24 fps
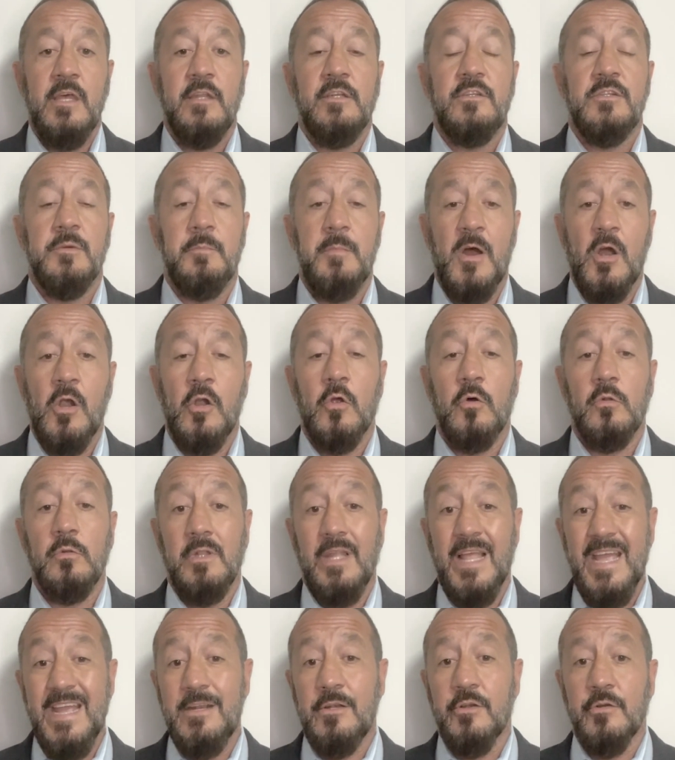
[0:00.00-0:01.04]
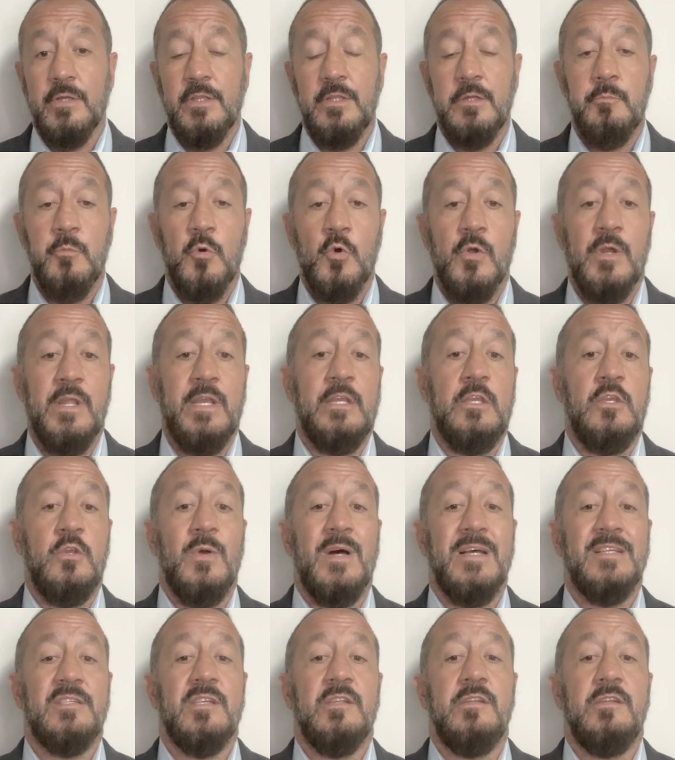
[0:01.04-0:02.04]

Tomorrow later in the morning, U.S.